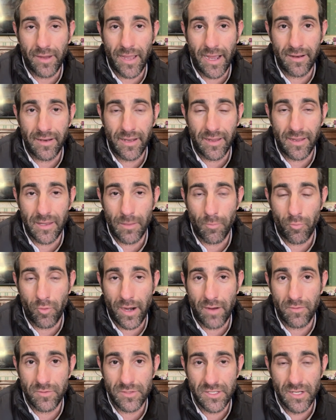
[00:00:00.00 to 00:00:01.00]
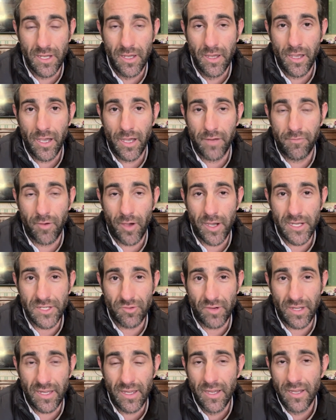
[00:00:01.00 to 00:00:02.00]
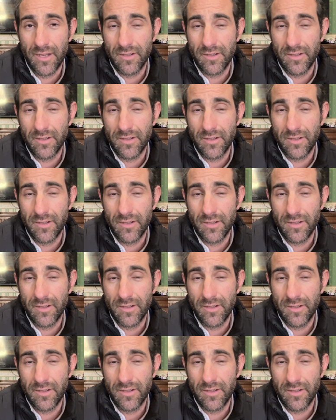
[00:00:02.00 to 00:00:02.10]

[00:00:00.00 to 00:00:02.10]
candidate in the Browns advisory.